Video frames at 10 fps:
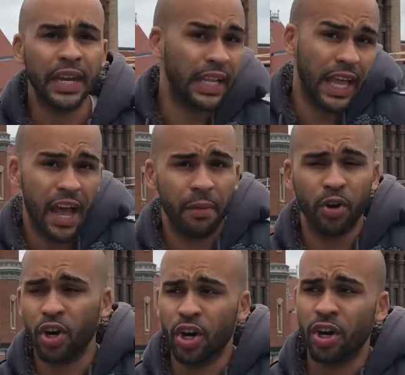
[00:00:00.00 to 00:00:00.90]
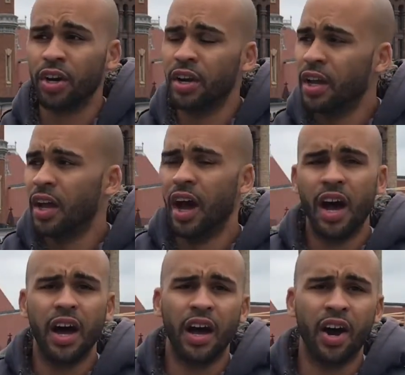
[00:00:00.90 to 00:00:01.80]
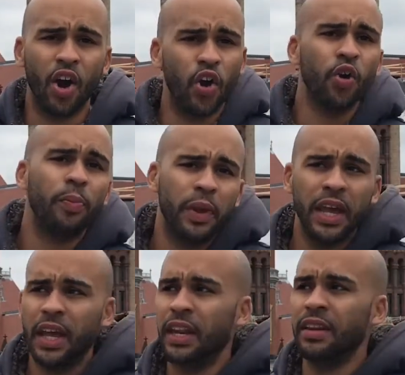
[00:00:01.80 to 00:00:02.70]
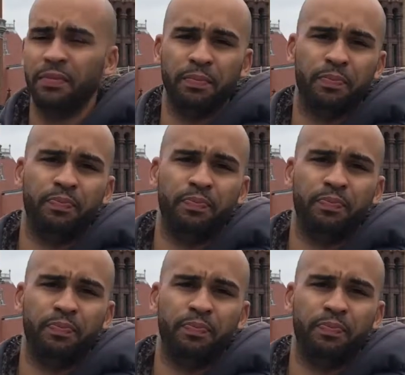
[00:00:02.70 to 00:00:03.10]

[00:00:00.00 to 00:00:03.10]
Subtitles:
glamour, urban